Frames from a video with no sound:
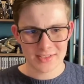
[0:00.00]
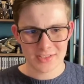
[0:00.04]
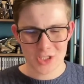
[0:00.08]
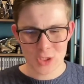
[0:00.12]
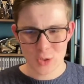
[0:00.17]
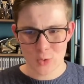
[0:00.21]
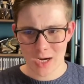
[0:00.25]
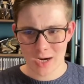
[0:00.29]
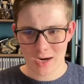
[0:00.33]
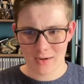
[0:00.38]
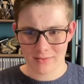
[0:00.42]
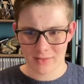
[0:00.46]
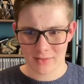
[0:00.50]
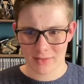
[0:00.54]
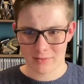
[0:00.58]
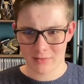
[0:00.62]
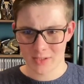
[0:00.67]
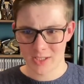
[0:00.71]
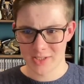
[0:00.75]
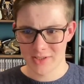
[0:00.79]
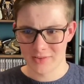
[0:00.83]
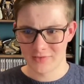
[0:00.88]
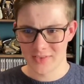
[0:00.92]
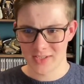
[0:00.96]
two out of the
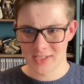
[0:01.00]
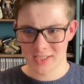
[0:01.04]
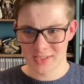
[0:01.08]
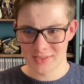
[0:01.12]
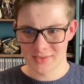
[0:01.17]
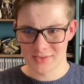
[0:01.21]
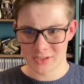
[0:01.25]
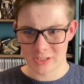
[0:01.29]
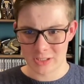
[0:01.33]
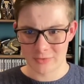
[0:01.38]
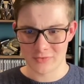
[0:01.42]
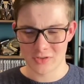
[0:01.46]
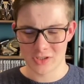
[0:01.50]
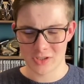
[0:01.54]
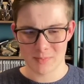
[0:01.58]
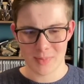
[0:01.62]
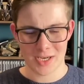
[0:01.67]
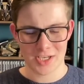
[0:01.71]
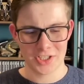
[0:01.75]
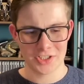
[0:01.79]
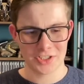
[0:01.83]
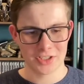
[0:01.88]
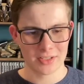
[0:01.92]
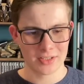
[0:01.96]
three of the figures that you've just
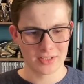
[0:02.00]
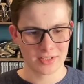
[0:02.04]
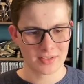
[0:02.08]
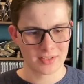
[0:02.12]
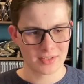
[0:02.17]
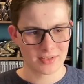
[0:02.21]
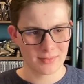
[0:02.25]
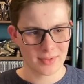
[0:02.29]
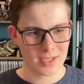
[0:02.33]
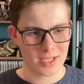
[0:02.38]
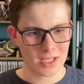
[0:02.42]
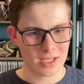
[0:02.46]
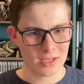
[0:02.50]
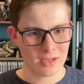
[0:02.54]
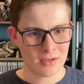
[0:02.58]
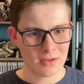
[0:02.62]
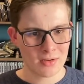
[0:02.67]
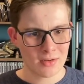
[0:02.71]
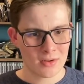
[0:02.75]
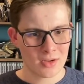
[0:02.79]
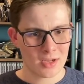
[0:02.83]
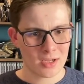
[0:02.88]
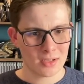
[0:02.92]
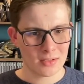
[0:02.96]
mentioned to me
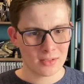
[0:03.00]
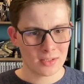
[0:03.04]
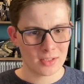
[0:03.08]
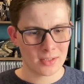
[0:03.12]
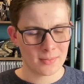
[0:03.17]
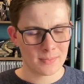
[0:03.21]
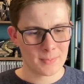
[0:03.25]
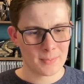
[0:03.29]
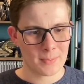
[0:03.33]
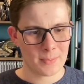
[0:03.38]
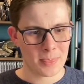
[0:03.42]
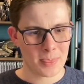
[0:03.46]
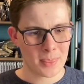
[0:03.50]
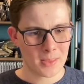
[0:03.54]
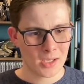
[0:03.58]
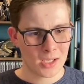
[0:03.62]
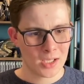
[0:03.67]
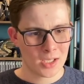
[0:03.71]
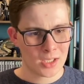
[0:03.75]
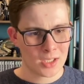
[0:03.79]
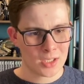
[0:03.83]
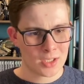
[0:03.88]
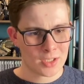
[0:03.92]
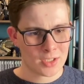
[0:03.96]
um,
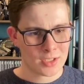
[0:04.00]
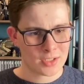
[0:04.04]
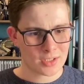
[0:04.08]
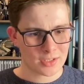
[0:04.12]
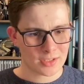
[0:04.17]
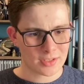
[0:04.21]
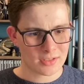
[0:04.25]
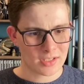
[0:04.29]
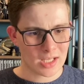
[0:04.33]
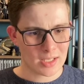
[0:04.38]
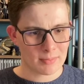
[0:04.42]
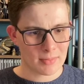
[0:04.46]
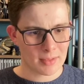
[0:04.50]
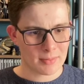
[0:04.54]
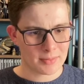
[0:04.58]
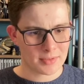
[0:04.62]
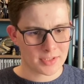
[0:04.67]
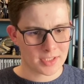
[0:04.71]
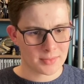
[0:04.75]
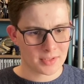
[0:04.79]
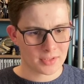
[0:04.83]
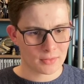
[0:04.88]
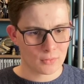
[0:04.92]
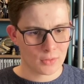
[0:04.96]
so that might be
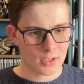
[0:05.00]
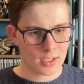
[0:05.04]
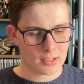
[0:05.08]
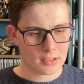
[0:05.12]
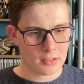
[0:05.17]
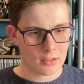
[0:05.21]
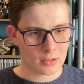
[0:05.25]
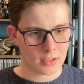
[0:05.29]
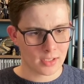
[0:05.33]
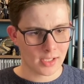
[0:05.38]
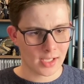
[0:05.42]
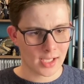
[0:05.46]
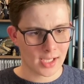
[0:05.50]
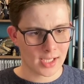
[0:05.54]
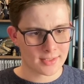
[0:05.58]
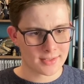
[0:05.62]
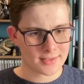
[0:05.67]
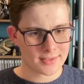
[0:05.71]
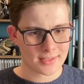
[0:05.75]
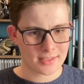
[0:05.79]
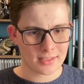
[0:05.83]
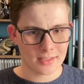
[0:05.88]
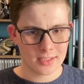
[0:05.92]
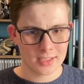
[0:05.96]
something worth looking
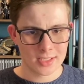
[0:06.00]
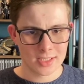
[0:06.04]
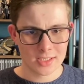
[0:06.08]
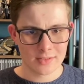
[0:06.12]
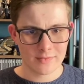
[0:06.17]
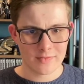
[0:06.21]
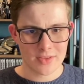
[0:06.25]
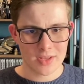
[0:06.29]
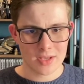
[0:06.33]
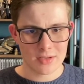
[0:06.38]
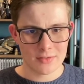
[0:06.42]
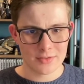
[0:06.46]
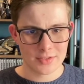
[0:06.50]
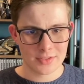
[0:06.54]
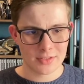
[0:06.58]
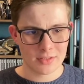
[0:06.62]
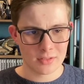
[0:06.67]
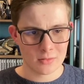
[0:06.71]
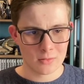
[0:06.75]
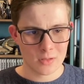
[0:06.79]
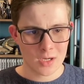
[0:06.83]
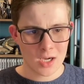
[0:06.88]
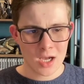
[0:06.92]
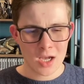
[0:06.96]
at uh, for those
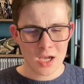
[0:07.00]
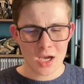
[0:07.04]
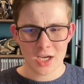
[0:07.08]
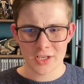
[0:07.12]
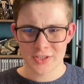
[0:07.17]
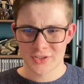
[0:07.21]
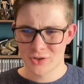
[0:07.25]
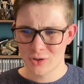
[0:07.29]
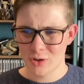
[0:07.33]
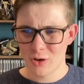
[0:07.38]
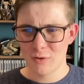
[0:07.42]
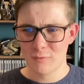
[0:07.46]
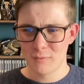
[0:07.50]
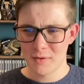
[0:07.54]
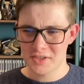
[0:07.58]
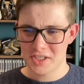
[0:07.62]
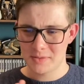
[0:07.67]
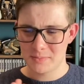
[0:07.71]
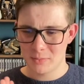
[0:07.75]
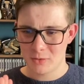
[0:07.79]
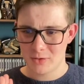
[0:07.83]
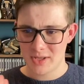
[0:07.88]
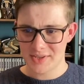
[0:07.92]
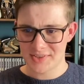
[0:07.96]
two i sort of wish
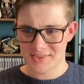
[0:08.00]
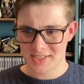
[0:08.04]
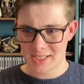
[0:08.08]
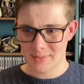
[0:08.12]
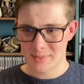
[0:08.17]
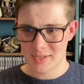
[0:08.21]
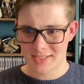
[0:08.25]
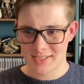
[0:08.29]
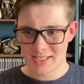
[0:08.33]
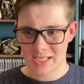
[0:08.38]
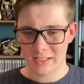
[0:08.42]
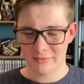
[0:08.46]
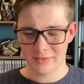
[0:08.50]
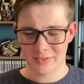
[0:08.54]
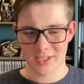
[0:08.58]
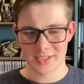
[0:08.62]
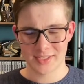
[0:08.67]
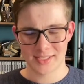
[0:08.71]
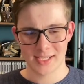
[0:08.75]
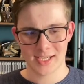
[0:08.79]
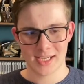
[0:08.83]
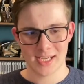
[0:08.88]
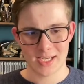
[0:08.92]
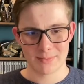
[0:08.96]
i'd bought that set myself at the
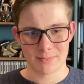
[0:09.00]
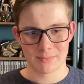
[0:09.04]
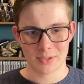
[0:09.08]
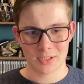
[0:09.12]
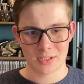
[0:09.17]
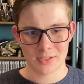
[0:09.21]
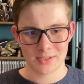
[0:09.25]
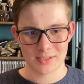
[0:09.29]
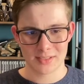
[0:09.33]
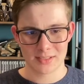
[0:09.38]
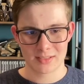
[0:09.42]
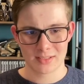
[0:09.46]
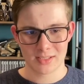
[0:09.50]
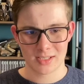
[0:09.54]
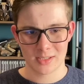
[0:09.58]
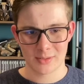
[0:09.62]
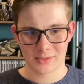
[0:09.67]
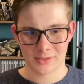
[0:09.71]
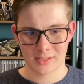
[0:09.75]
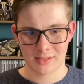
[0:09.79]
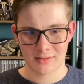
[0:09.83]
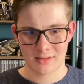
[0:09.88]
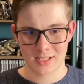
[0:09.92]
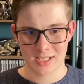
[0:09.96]
time because i
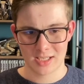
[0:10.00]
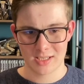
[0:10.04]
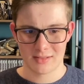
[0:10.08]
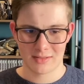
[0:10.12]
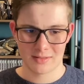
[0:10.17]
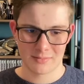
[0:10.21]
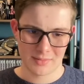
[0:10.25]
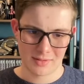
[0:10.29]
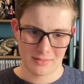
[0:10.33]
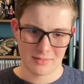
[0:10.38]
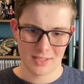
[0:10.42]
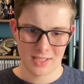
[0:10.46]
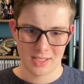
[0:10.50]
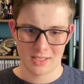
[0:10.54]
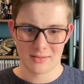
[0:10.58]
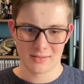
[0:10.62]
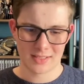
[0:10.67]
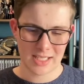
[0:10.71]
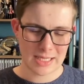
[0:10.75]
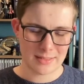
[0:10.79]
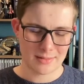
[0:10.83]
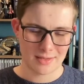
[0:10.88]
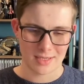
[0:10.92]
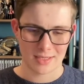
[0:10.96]
was kind of thinking you know it
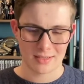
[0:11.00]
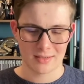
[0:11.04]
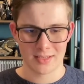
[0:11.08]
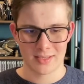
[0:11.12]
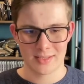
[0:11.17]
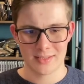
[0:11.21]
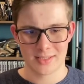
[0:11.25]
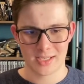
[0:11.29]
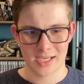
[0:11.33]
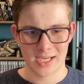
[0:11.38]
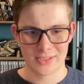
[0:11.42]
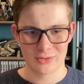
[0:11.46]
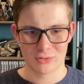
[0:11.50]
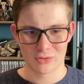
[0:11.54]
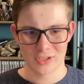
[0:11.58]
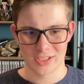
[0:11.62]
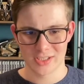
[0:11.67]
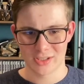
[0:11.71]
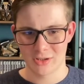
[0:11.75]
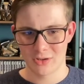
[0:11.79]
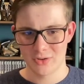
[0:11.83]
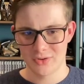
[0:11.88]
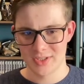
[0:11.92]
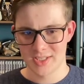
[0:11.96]
came out and i'd
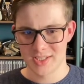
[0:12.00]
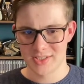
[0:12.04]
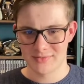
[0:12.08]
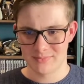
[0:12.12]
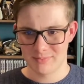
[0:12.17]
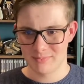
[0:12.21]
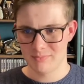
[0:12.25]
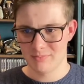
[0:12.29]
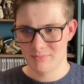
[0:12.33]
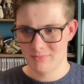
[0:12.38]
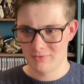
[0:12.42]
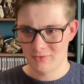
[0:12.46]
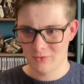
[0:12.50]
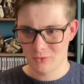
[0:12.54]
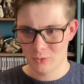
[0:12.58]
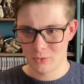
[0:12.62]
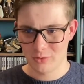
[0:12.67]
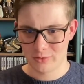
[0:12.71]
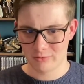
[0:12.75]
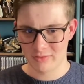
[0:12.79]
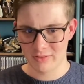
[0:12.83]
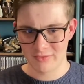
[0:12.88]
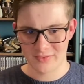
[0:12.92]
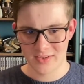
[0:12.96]
already got these all
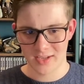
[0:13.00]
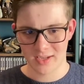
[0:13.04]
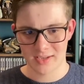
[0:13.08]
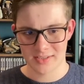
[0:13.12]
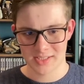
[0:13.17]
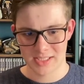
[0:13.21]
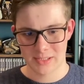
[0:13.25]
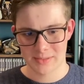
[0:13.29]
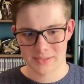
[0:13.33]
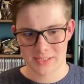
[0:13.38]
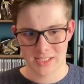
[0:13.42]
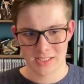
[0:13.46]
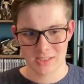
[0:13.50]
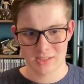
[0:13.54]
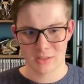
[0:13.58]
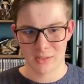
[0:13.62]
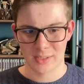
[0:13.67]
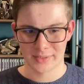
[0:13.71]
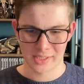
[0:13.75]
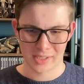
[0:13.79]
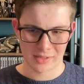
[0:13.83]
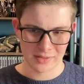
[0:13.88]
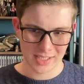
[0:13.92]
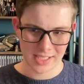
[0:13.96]
three figures and i was like oh
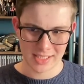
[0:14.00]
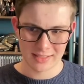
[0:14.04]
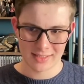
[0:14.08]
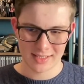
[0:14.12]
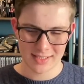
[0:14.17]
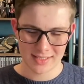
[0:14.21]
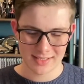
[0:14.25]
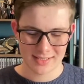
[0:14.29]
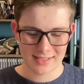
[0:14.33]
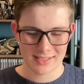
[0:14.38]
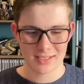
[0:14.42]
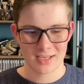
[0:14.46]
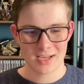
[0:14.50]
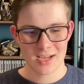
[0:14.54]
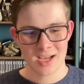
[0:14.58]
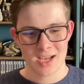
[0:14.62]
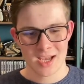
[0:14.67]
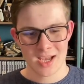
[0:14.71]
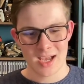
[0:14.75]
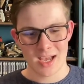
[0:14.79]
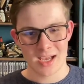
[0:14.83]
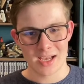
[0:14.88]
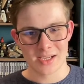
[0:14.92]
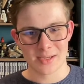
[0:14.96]
i don't need this
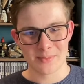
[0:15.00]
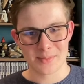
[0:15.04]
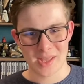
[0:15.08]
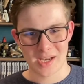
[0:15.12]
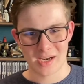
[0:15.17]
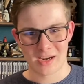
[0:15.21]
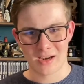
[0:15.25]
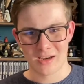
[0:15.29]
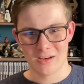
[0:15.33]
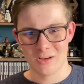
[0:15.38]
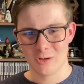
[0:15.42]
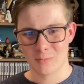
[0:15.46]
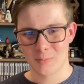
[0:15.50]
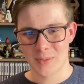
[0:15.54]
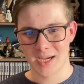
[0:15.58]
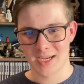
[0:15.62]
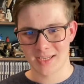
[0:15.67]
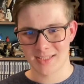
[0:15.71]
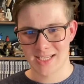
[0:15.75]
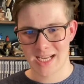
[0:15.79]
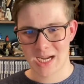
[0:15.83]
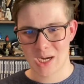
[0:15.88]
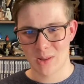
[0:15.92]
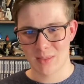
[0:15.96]
um, now i look
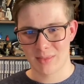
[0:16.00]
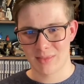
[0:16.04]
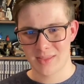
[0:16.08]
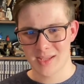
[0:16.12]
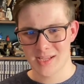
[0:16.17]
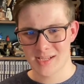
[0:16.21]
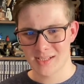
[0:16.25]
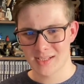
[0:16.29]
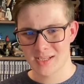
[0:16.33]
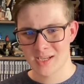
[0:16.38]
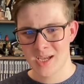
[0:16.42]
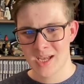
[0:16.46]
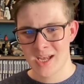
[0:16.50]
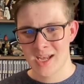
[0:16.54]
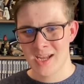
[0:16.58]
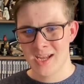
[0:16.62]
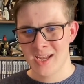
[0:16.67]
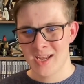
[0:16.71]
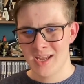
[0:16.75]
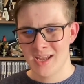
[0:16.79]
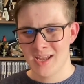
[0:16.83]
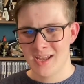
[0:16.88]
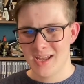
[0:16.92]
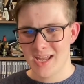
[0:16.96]
back now and think
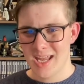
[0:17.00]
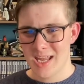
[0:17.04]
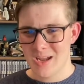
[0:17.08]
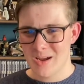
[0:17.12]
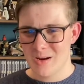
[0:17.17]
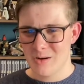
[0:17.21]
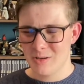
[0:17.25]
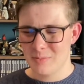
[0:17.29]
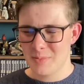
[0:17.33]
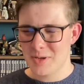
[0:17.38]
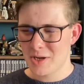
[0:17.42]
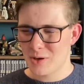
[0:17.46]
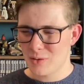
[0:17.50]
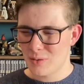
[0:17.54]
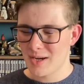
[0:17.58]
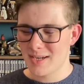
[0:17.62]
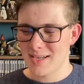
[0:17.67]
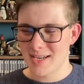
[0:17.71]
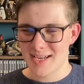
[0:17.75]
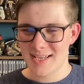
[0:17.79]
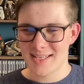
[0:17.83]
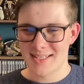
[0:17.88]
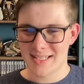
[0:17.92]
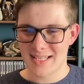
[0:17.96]
it would have been quite
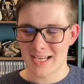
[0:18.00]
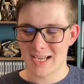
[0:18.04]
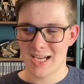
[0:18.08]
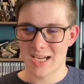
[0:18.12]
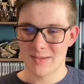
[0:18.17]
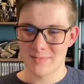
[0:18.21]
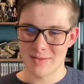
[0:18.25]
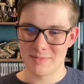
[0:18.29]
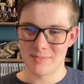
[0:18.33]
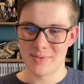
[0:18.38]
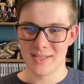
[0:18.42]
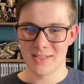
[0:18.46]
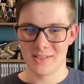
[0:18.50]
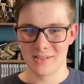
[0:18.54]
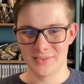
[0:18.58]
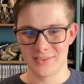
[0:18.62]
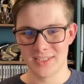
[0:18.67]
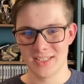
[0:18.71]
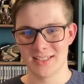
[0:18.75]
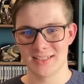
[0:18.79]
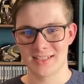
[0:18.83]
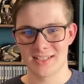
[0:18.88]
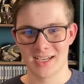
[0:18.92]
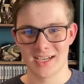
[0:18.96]
nice to army build
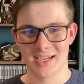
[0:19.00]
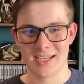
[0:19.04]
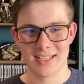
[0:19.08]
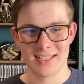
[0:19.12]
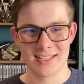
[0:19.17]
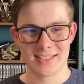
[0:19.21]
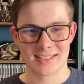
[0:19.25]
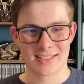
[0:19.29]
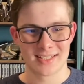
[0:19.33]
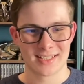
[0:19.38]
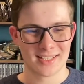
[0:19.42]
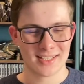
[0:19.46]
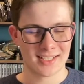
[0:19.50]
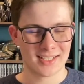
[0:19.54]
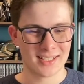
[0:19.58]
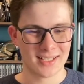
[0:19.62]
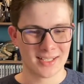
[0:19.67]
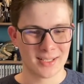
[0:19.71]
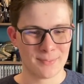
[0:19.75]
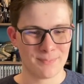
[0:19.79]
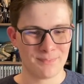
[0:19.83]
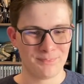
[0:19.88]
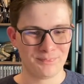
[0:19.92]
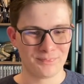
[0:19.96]
these guys because
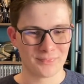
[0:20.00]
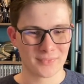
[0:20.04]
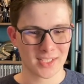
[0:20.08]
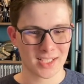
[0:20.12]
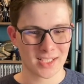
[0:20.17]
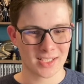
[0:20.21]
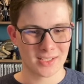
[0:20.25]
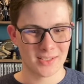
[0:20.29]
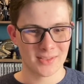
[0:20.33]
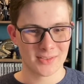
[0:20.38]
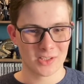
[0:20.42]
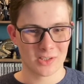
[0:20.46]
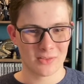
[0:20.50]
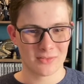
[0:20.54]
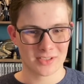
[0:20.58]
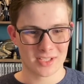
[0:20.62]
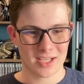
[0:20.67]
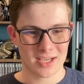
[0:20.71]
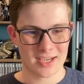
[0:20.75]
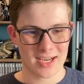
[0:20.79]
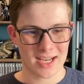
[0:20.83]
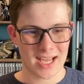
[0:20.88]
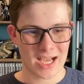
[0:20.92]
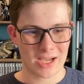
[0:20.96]
um,
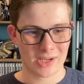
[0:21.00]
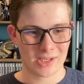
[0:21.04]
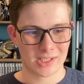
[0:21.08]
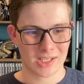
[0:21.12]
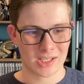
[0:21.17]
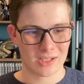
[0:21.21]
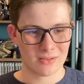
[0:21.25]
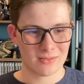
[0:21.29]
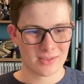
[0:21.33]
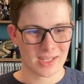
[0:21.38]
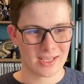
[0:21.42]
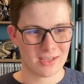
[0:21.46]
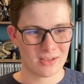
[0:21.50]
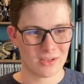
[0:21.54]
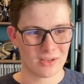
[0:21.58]
obviously now you know they're